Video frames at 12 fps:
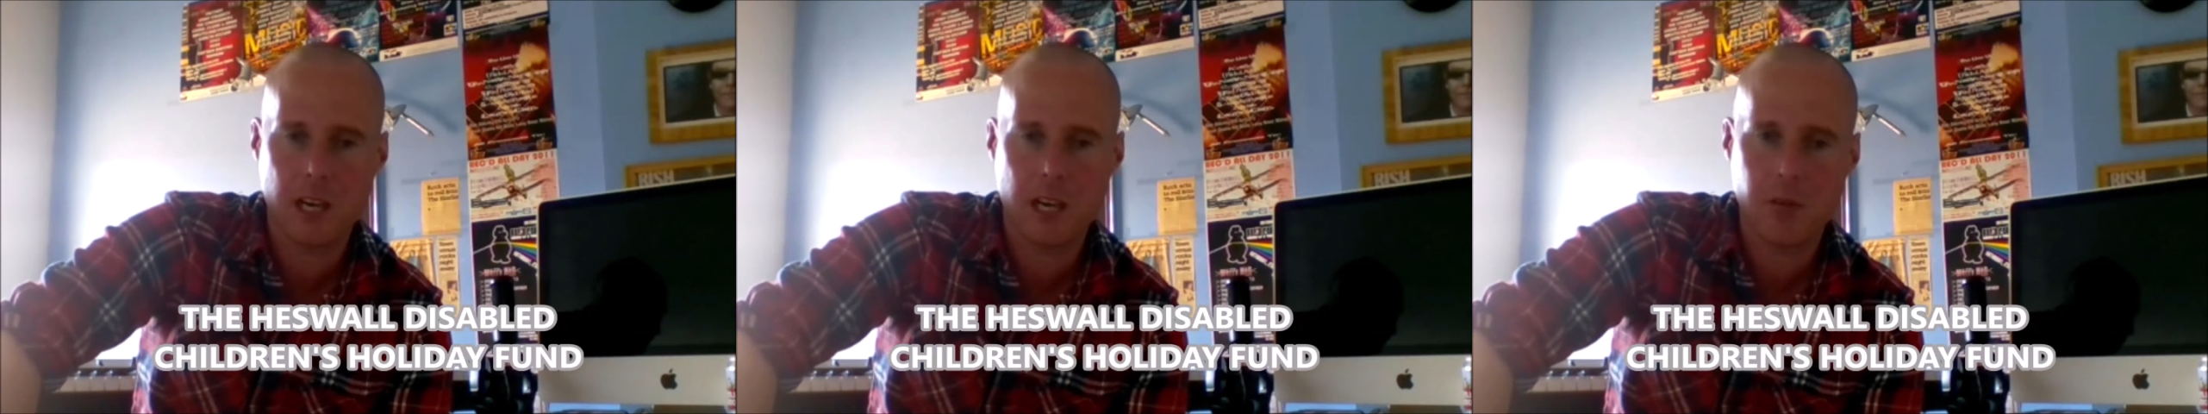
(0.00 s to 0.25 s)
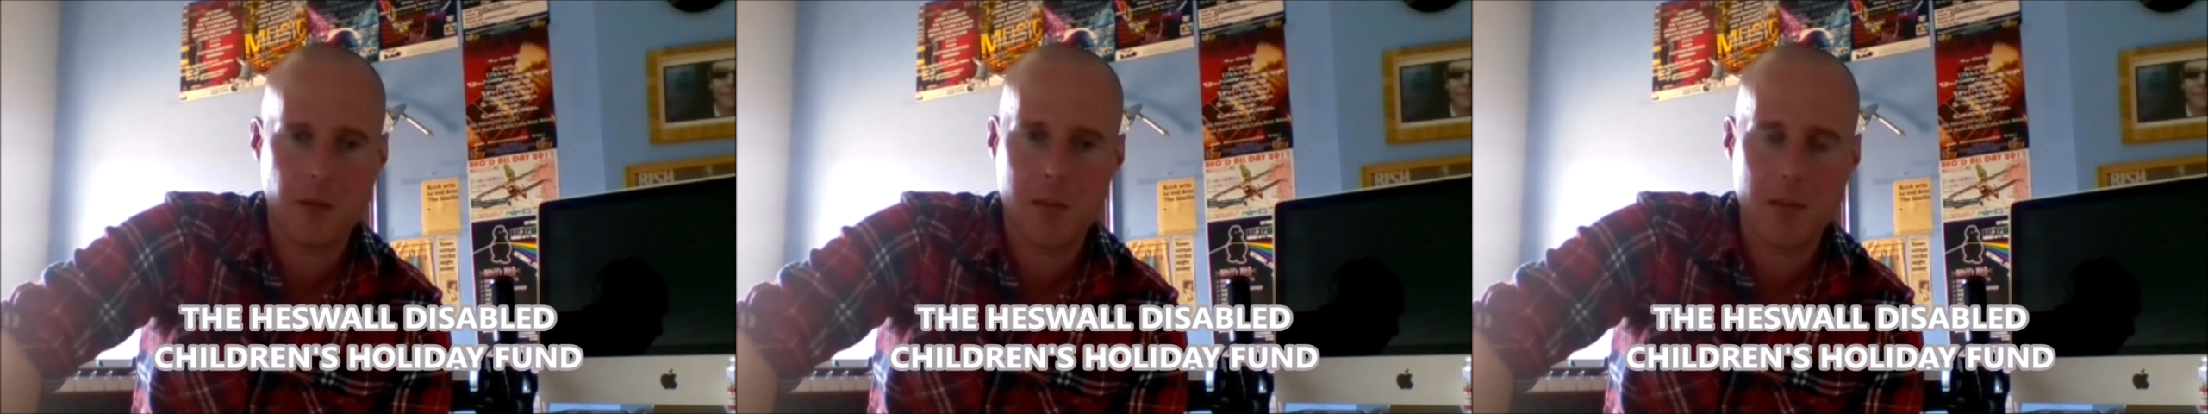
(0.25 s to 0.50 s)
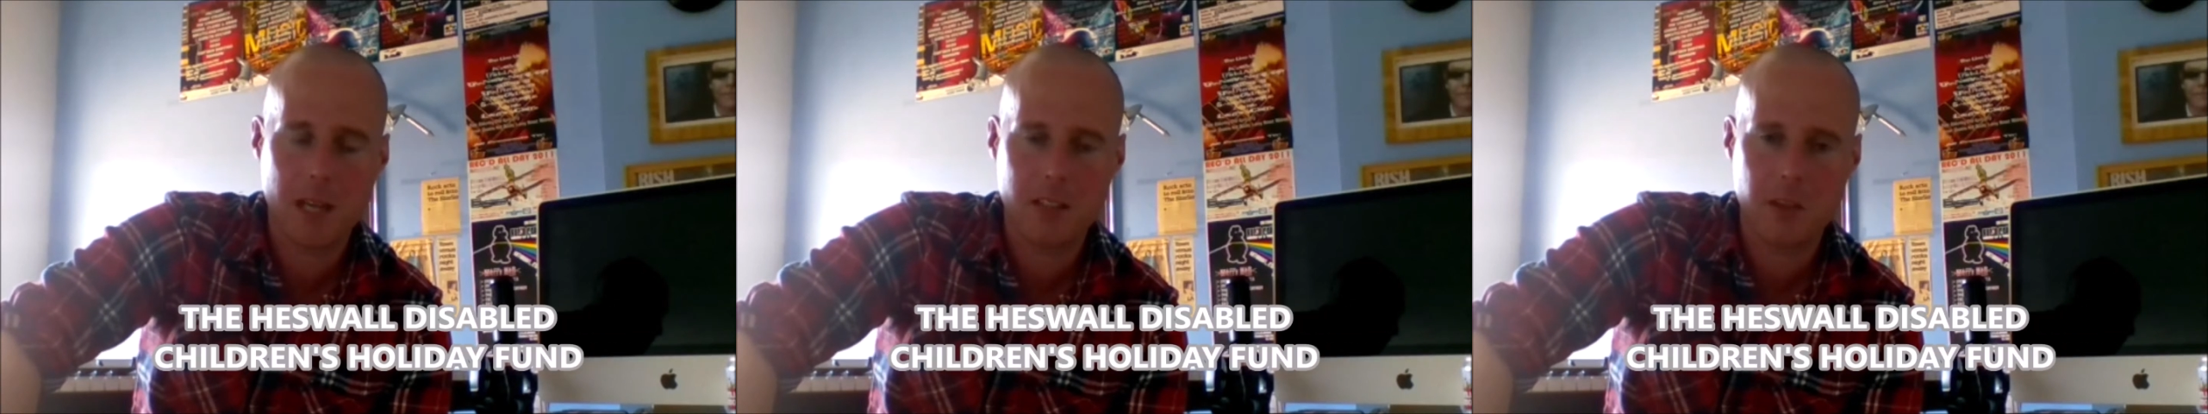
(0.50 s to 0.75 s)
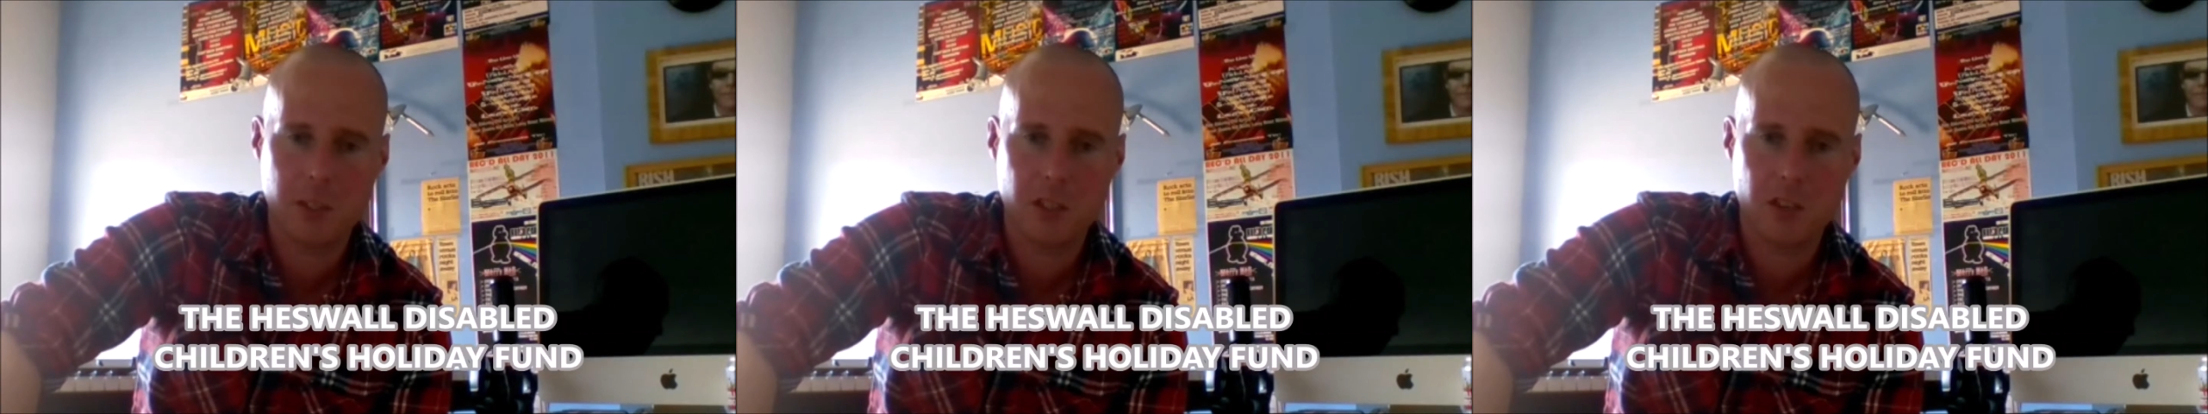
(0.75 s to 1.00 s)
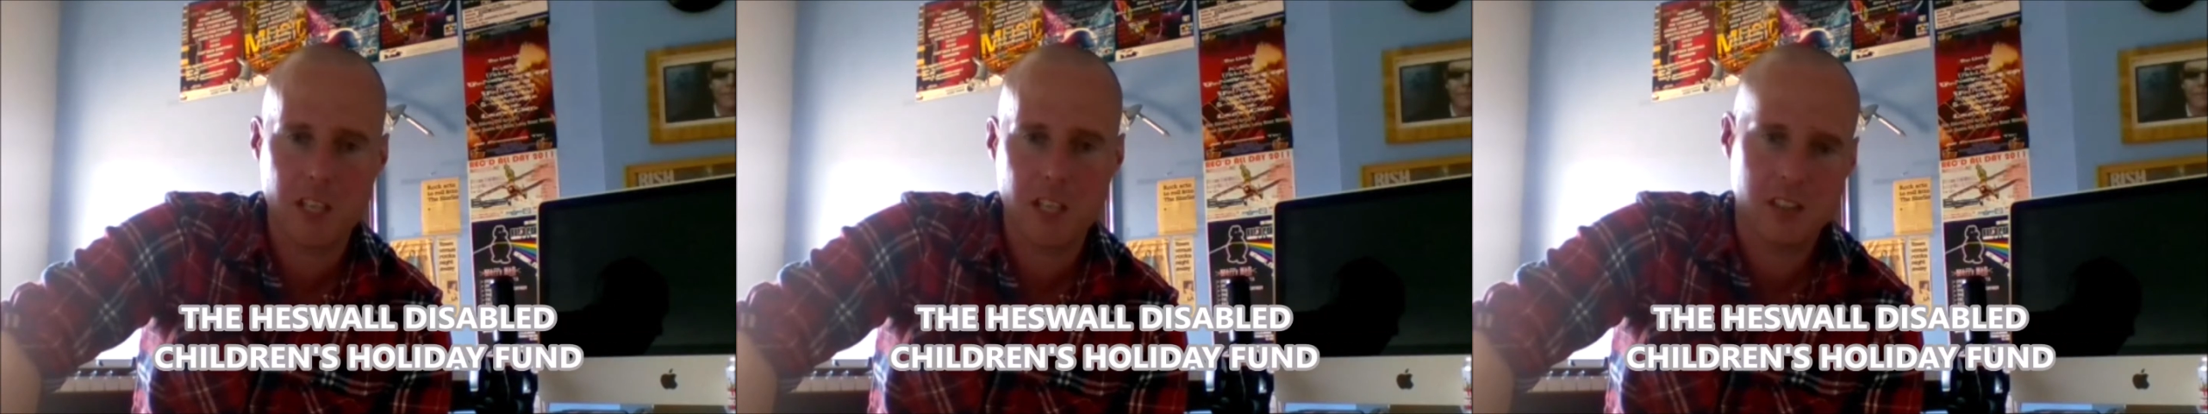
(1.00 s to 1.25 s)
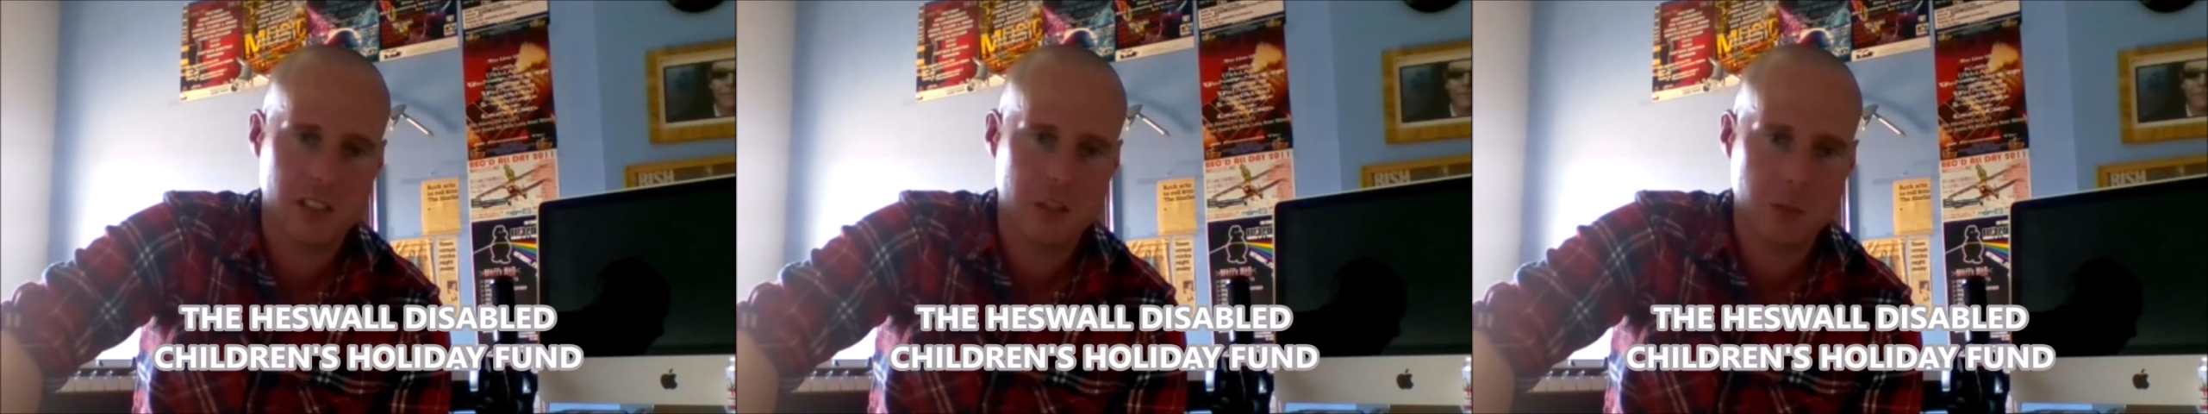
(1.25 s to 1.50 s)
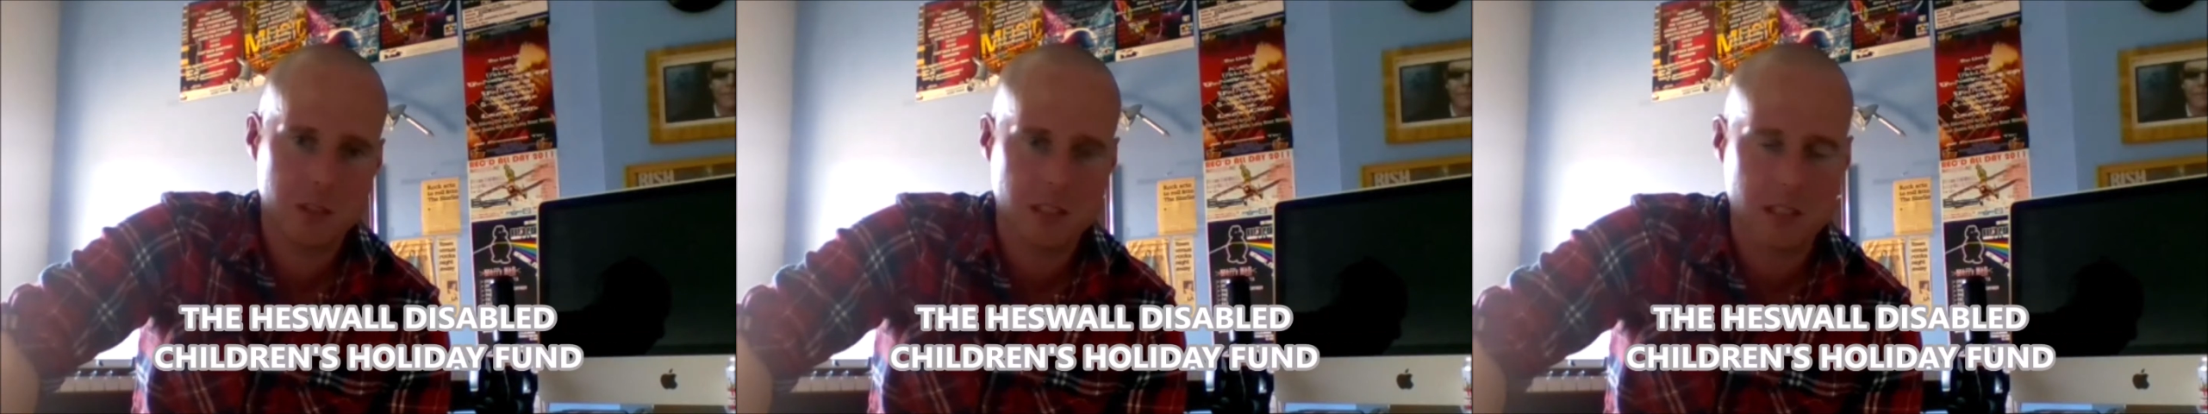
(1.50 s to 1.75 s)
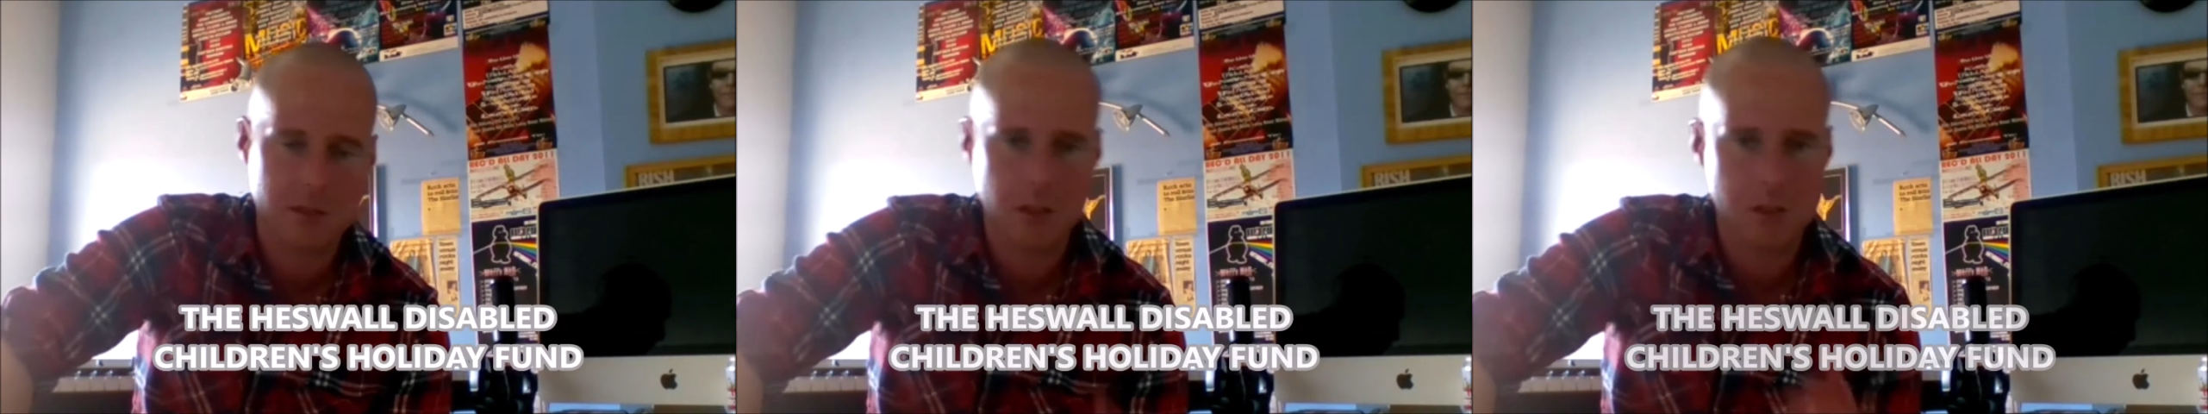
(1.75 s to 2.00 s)
How far back do we trace this? What's the
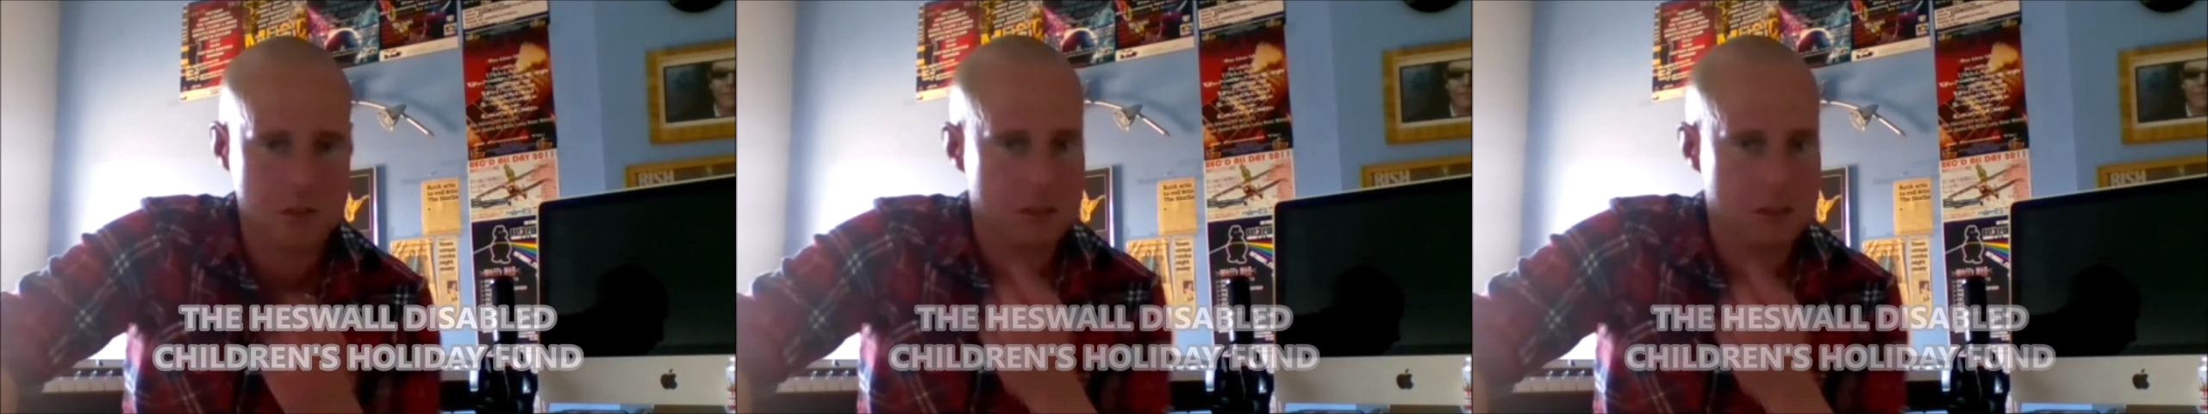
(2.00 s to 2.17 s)
evolution?